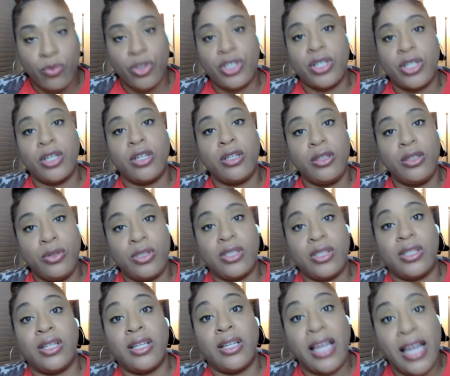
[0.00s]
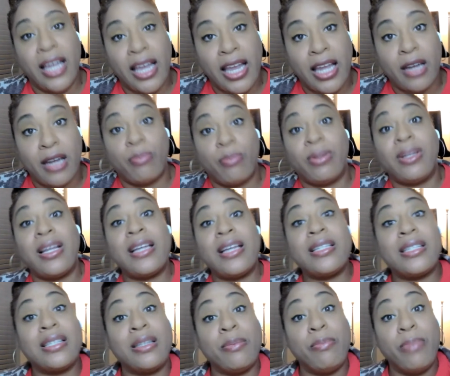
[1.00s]
which includes the land
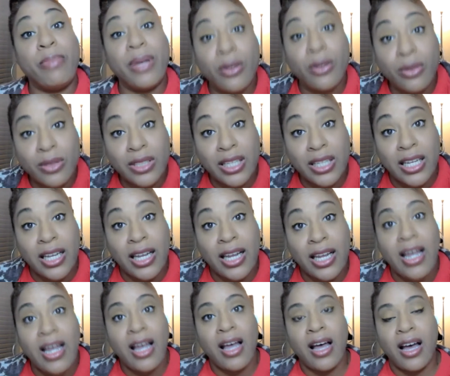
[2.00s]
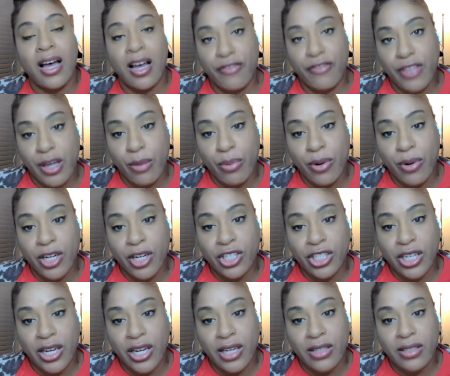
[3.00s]
plus the building of that
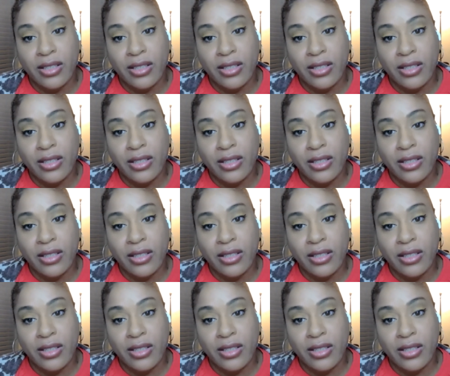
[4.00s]
project.